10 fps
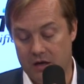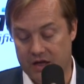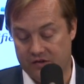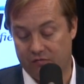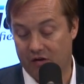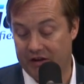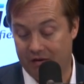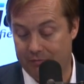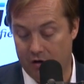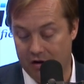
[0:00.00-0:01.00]
It's a really
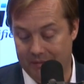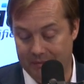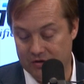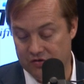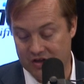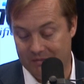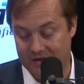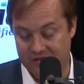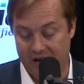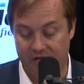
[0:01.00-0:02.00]
great program. I've been using it
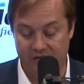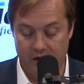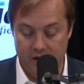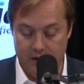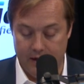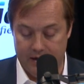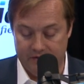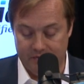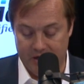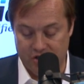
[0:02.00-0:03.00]
myself, and
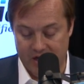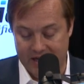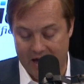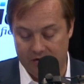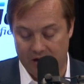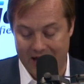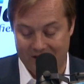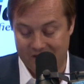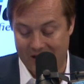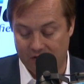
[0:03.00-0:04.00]
everybody check out uh,
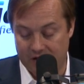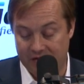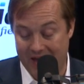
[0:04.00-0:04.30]
at SendGrid.